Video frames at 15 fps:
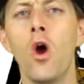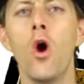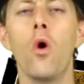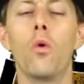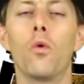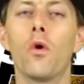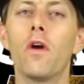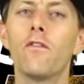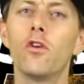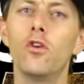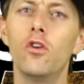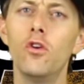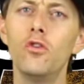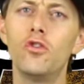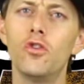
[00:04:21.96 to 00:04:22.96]
Wherever you
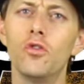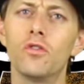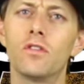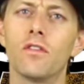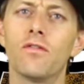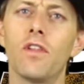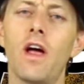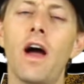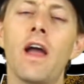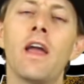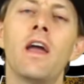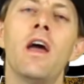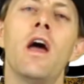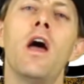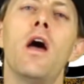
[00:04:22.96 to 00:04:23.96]
do choose to fly,
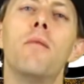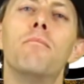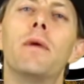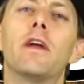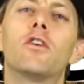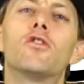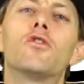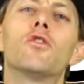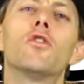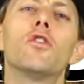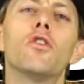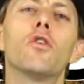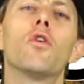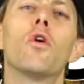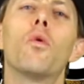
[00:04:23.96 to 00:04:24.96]
make sure
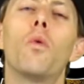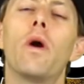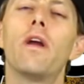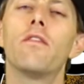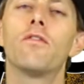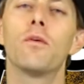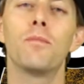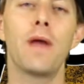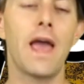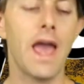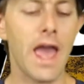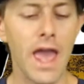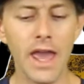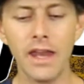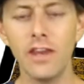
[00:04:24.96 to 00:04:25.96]
you're away from
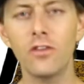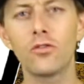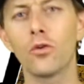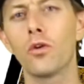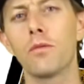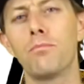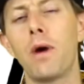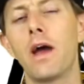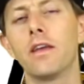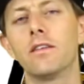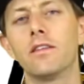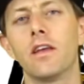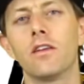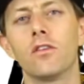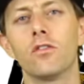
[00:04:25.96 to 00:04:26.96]
any sort of
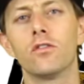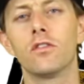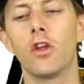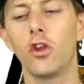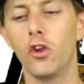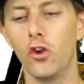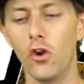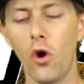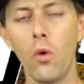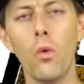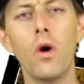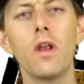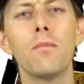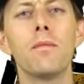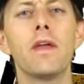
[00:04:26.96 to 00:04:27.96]
bystanders. You don't want
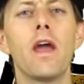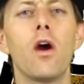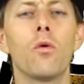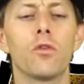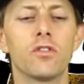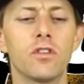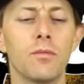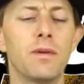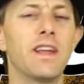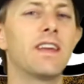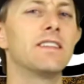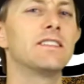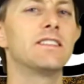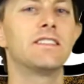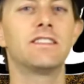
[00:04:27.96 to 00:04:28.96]
to be out where somebody can
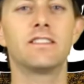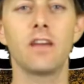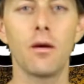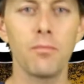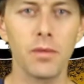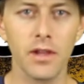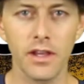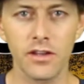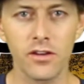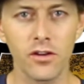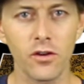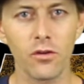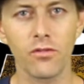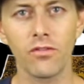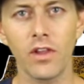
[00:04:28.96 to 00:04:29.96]
stumble into
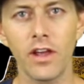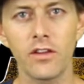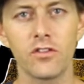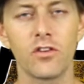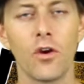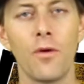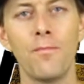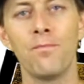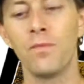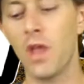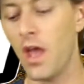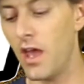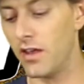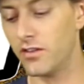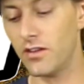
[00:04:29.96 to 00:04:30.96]
your flight zone.
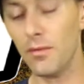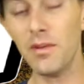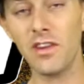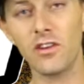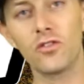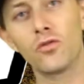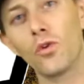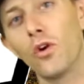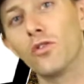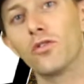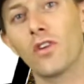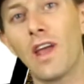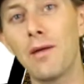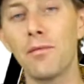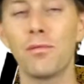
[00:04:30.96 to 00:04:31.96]
Some of these drones are
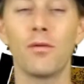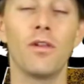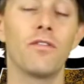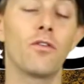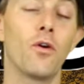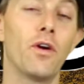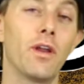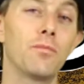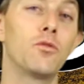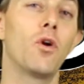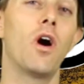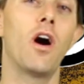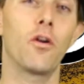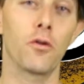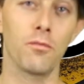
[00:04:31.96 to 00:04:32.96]
capable of going up to
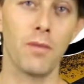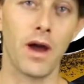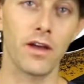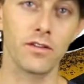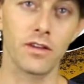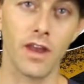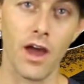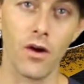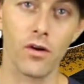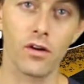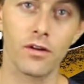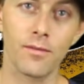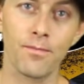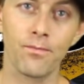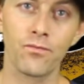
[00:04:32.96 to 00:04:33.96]
100 miles an hour.
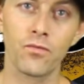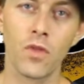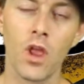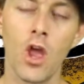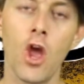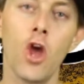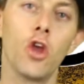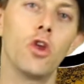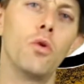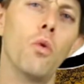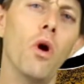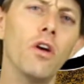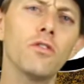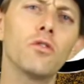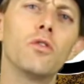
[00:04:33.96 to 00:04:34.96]
You
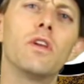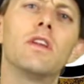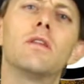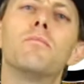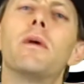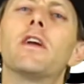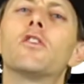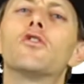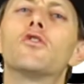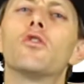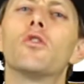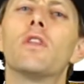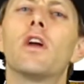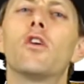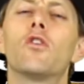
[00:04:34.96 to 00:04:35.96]
also need to make sure
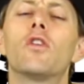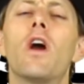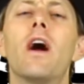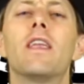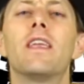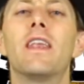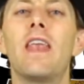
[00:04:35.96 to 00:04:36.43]
that you're not in an